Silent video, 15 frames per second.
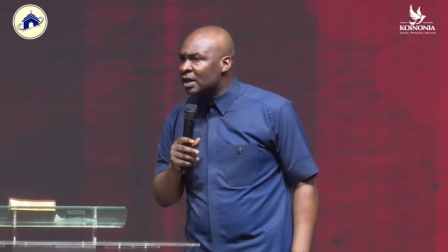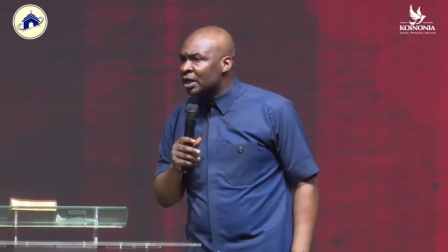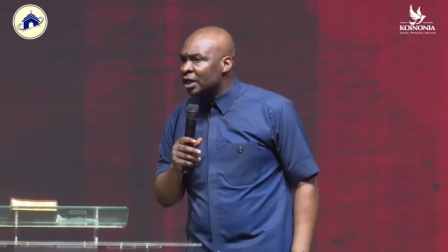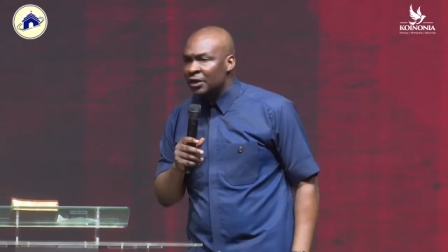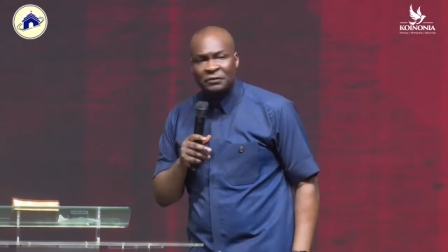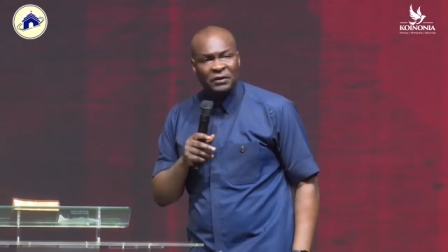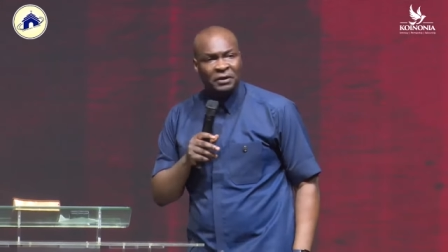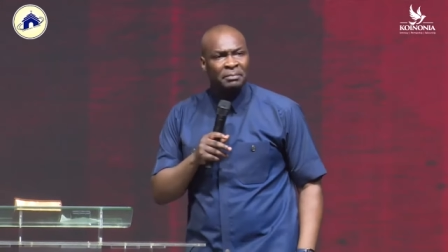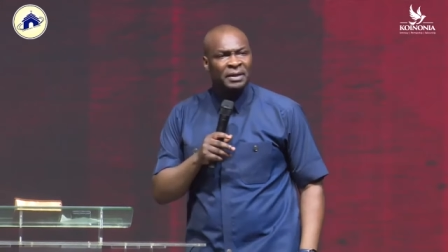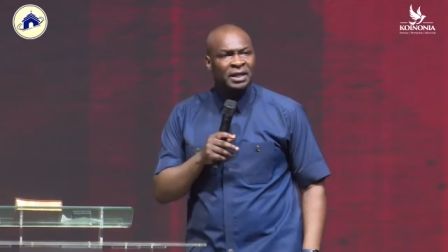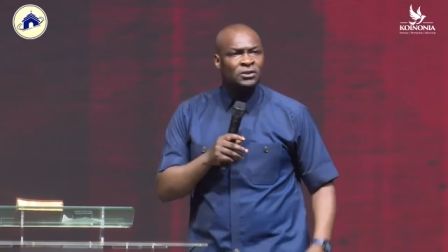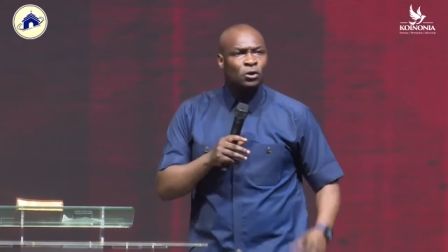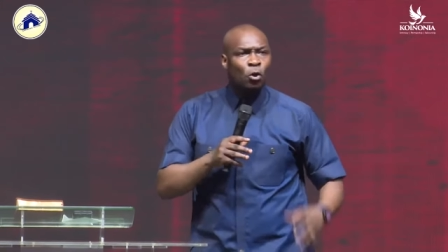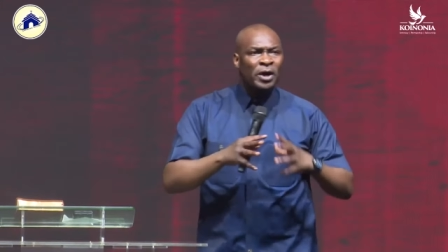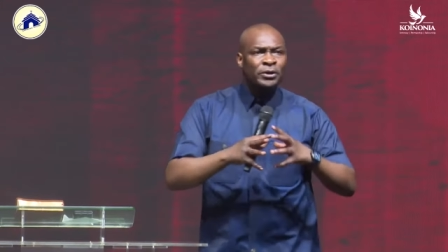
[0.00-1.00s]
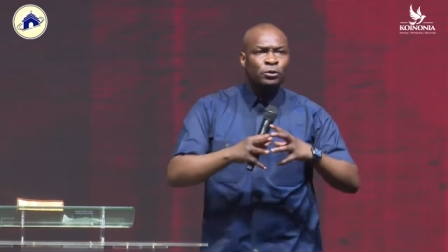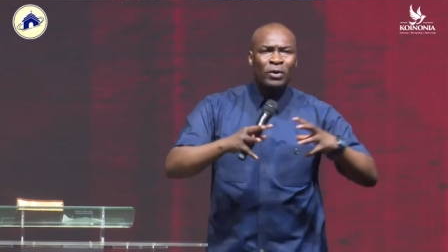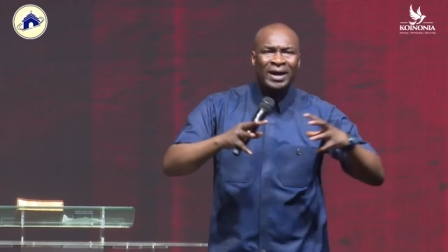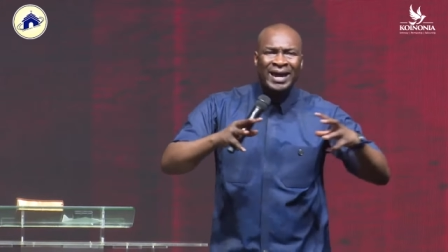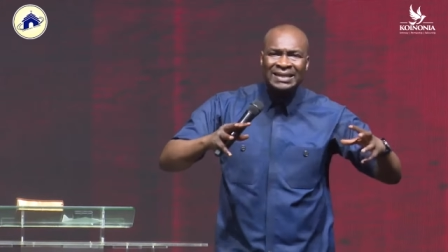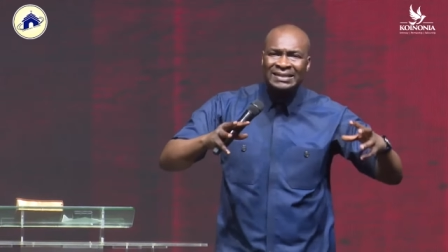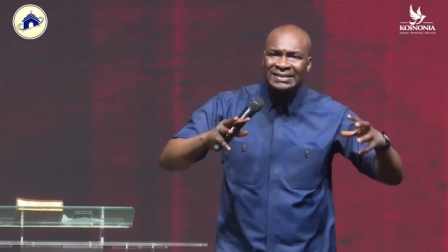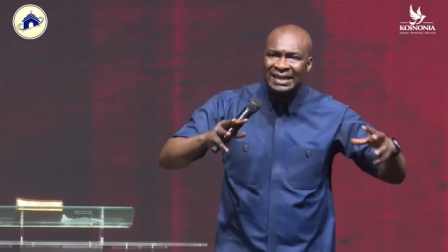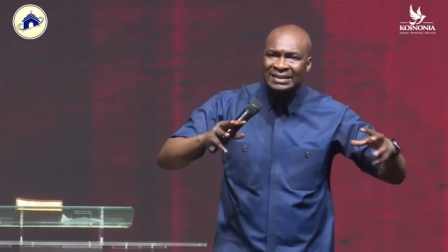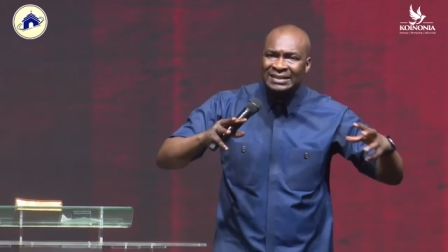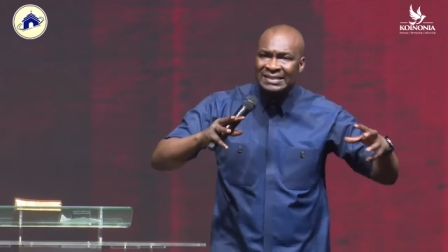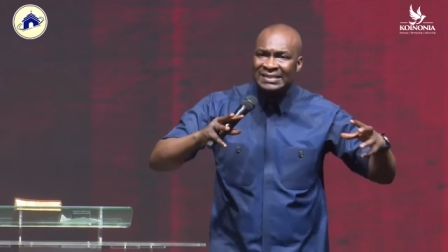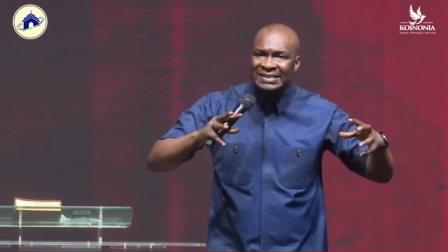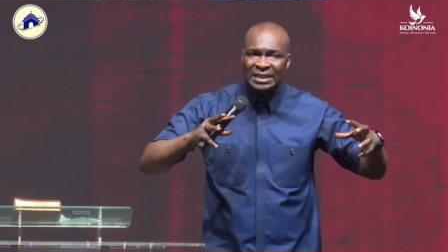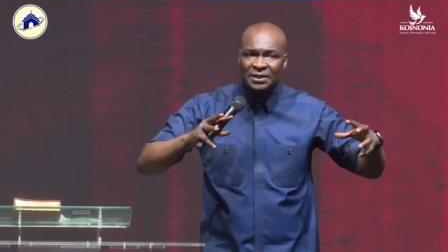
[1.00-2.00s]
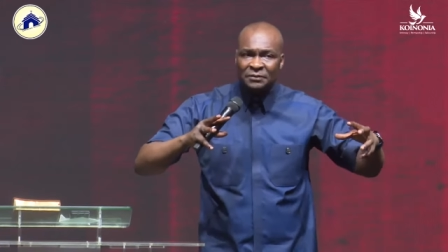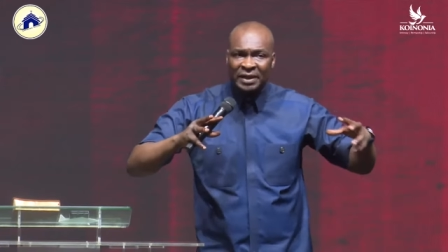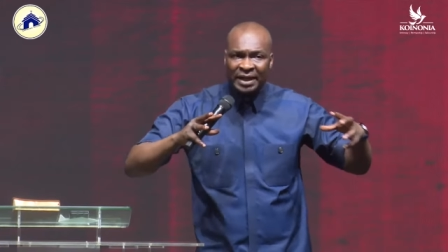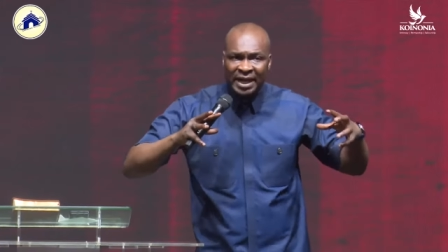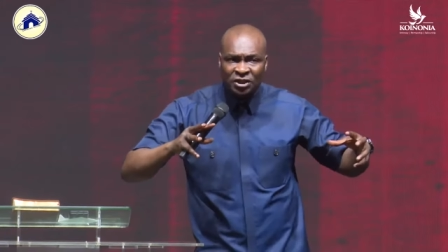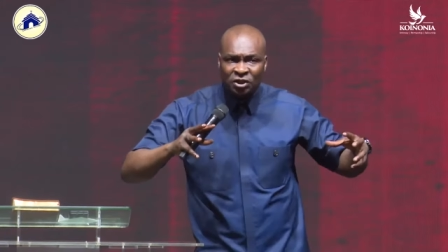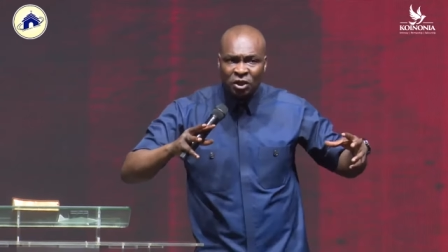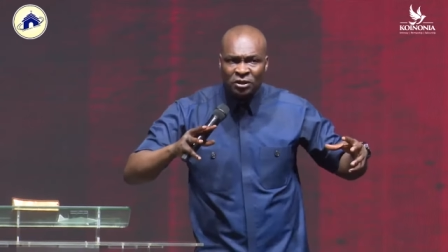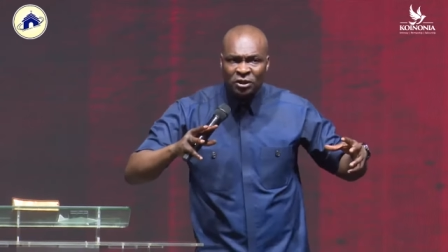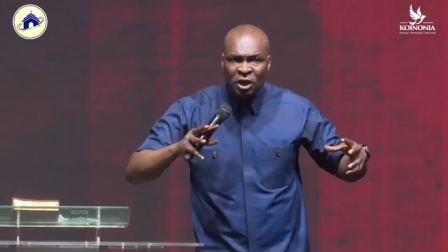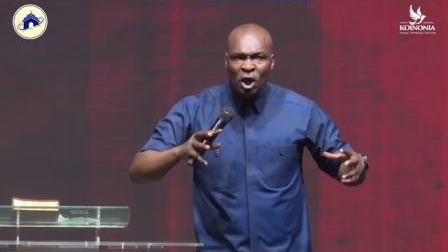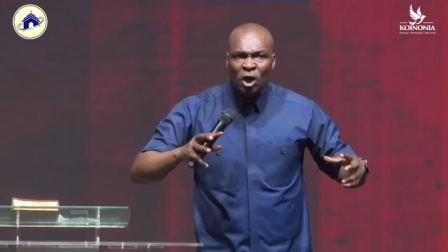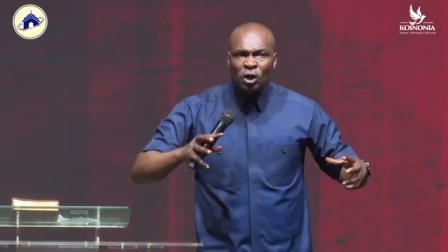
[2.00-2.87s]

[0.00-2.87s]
If it means going to get certain certifications